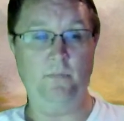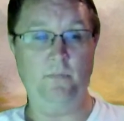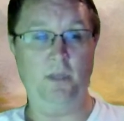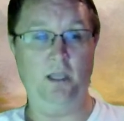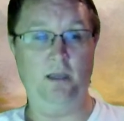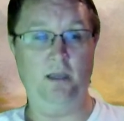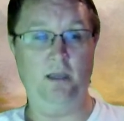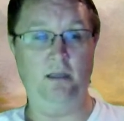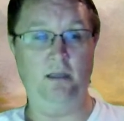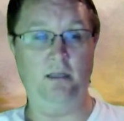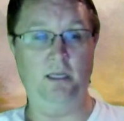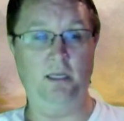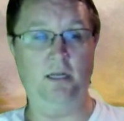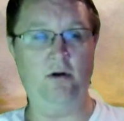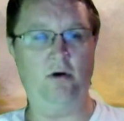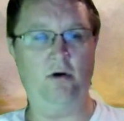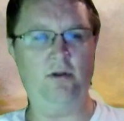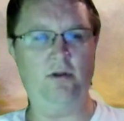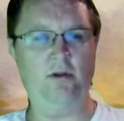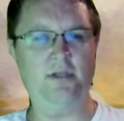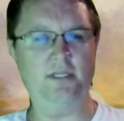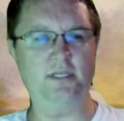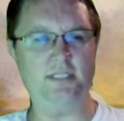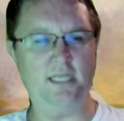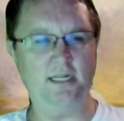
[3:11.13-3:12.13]
and then all of
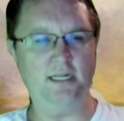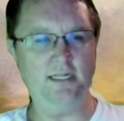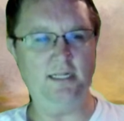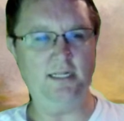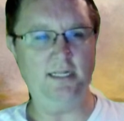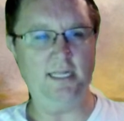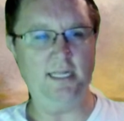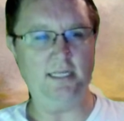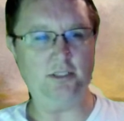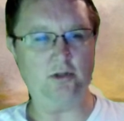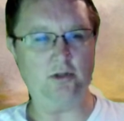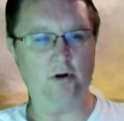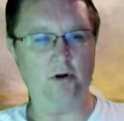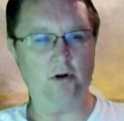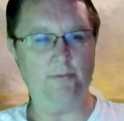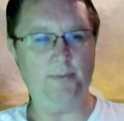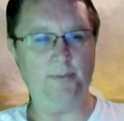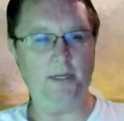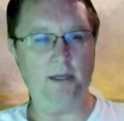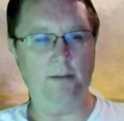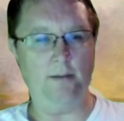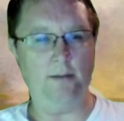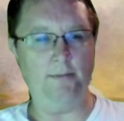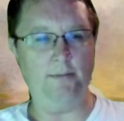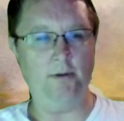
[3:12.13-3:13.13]
a sudden they start
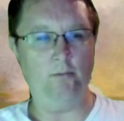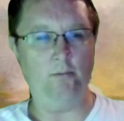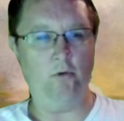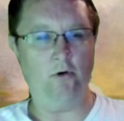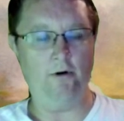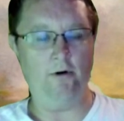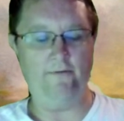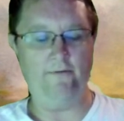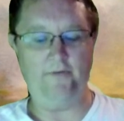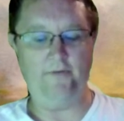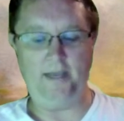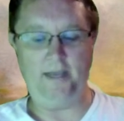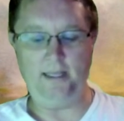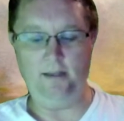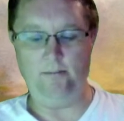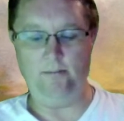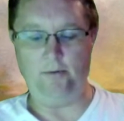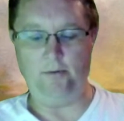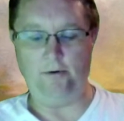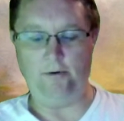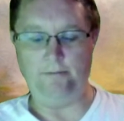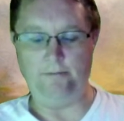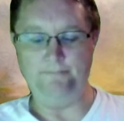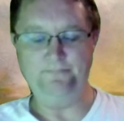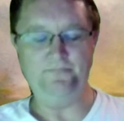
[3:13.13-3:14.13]
becoming more
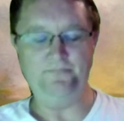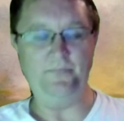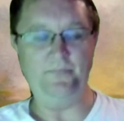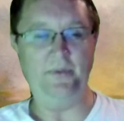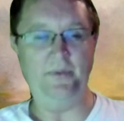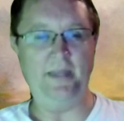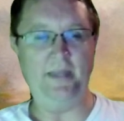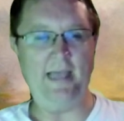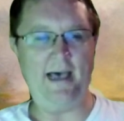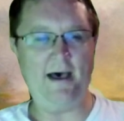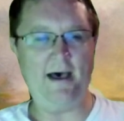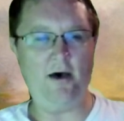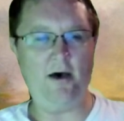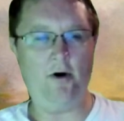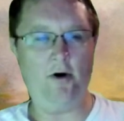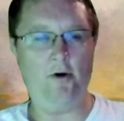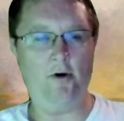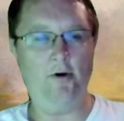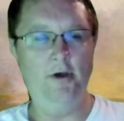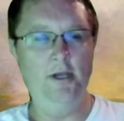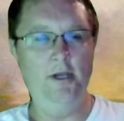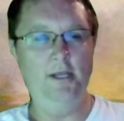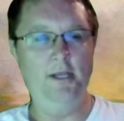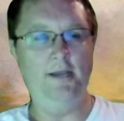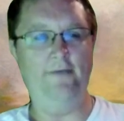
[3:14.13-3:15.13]
available. Now,
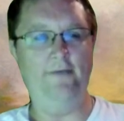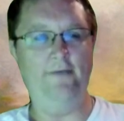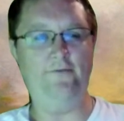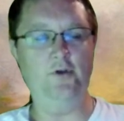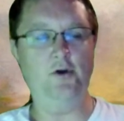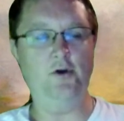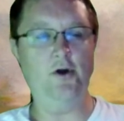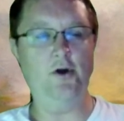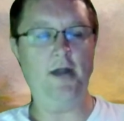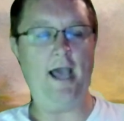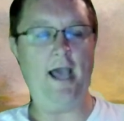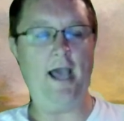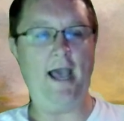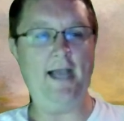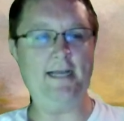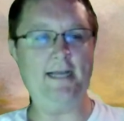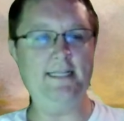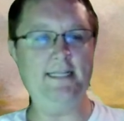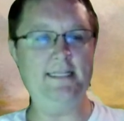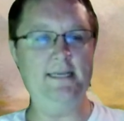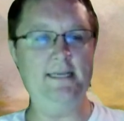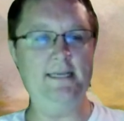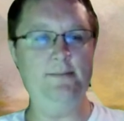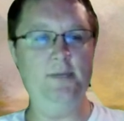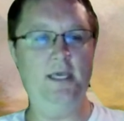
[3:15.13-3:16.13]
if you go to
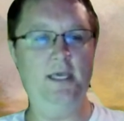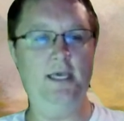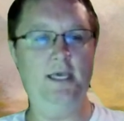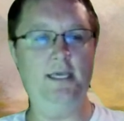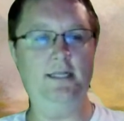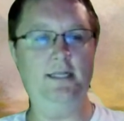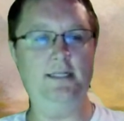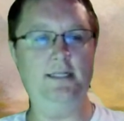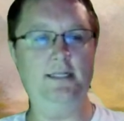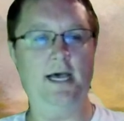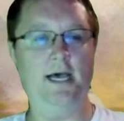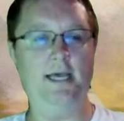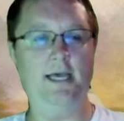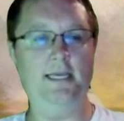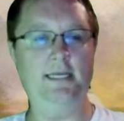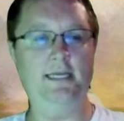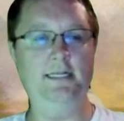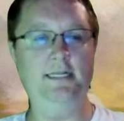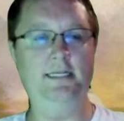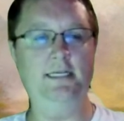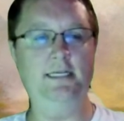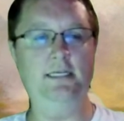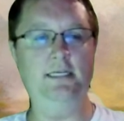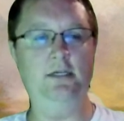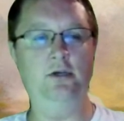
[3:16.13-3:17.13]

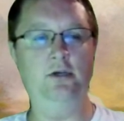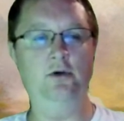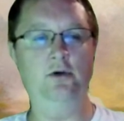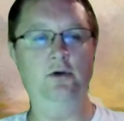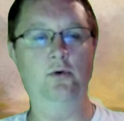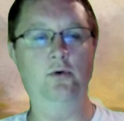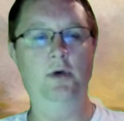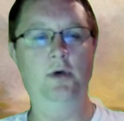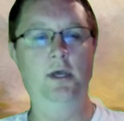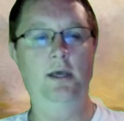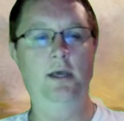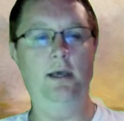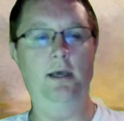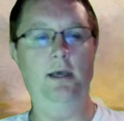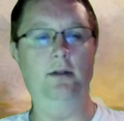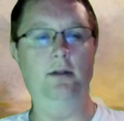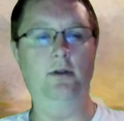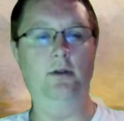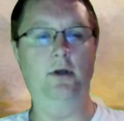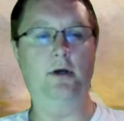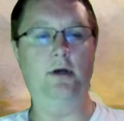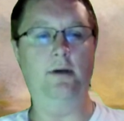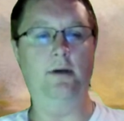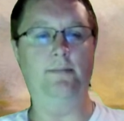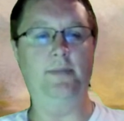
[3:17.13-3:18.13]
academia.edu and
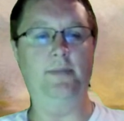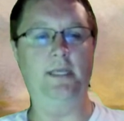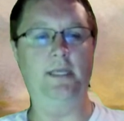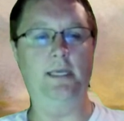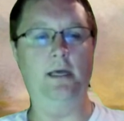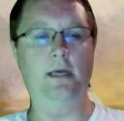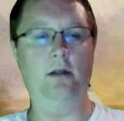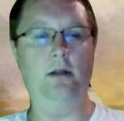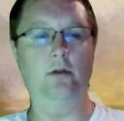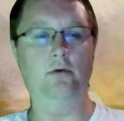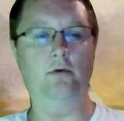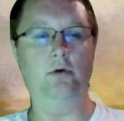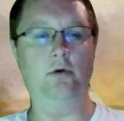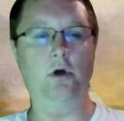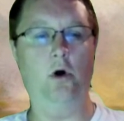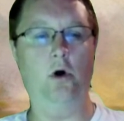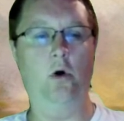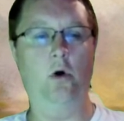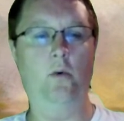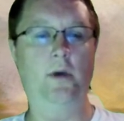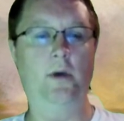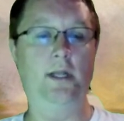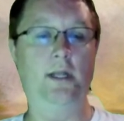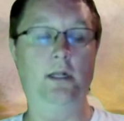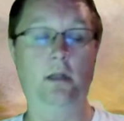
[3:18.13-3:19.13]
look up the Elu
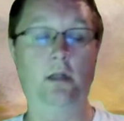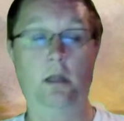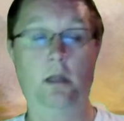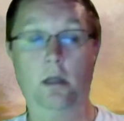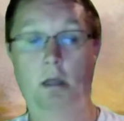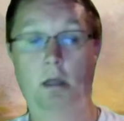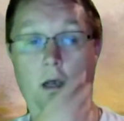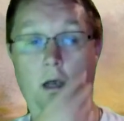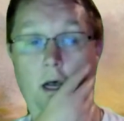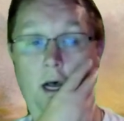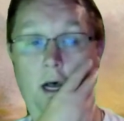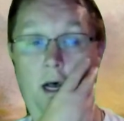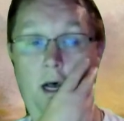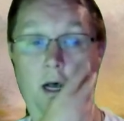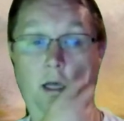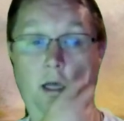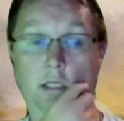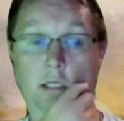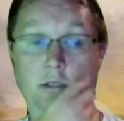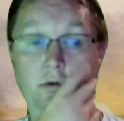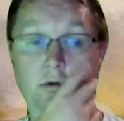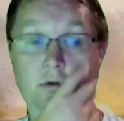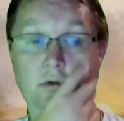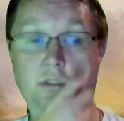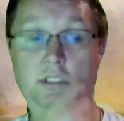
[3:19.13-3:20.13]
Cohen, uh,
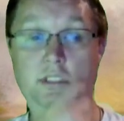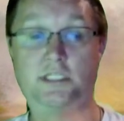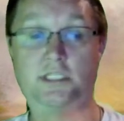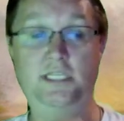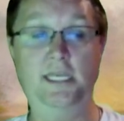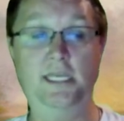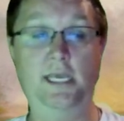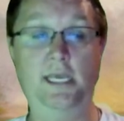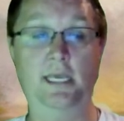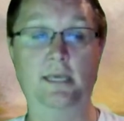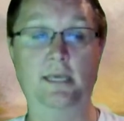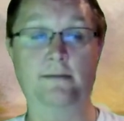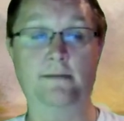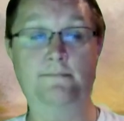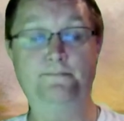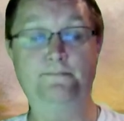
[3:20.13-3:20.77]
you'll see